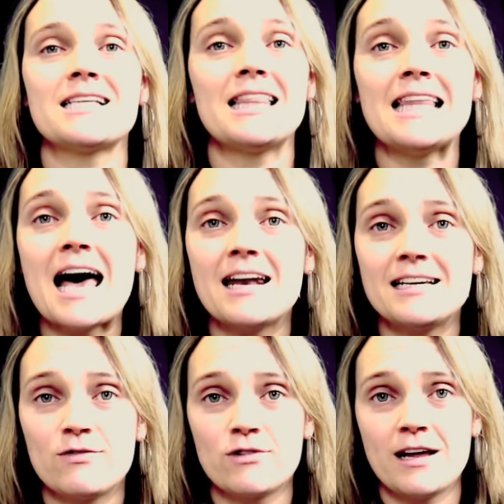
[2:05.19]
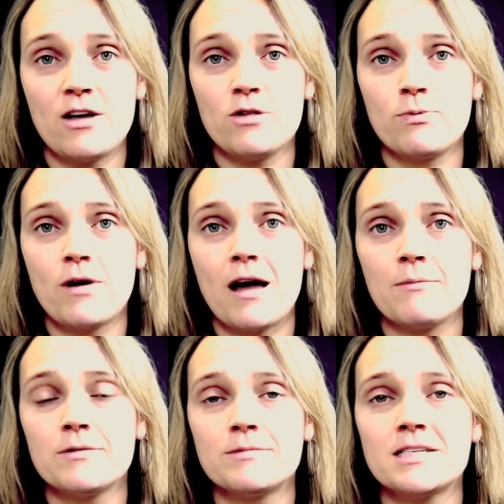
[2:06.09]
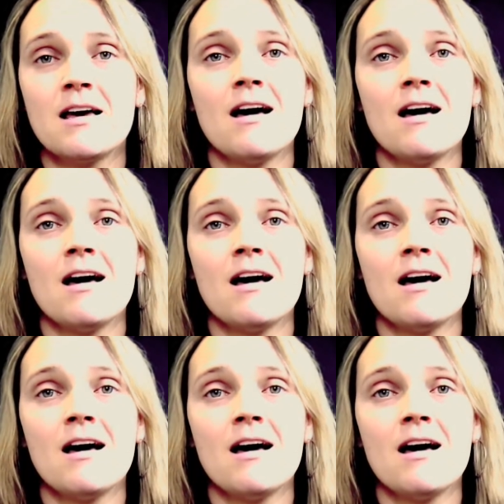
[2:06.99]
a lot of different health problems,